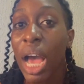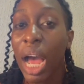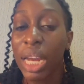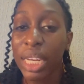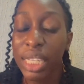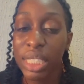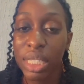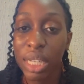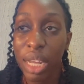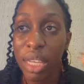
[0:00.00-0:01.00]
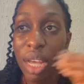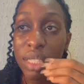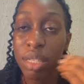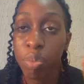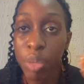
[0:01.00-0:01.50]
allergic, like he
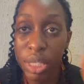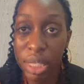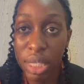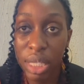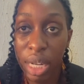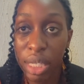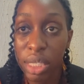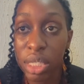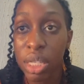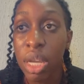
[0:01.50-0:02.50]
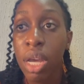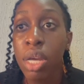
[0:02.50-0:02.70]
has a penicillin allergy.